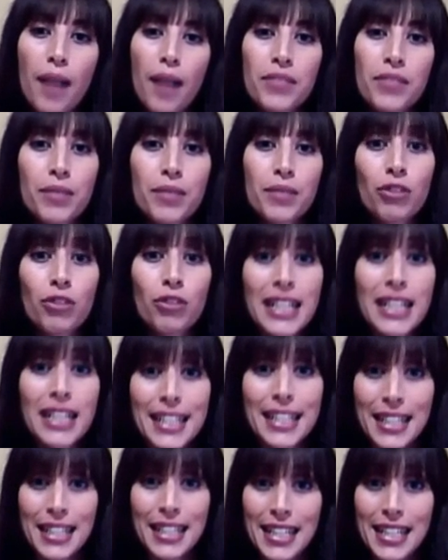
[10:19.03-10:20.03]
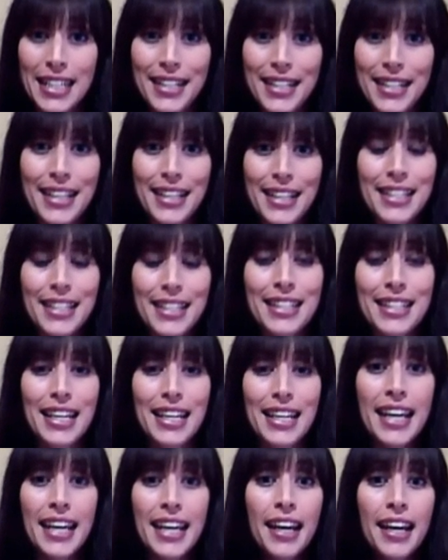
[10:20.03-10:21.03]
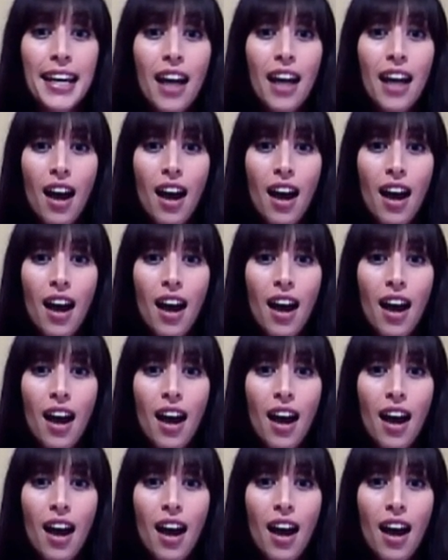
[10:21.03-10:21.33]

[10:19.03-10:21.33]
some great statistics to see